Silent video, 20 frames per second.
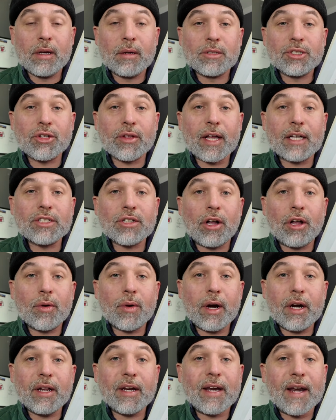So that's
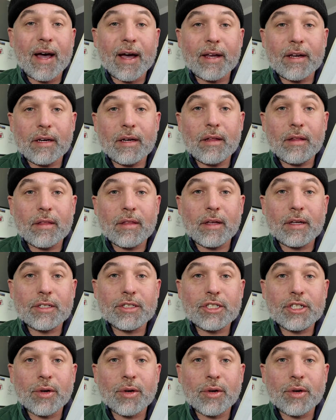already 90 things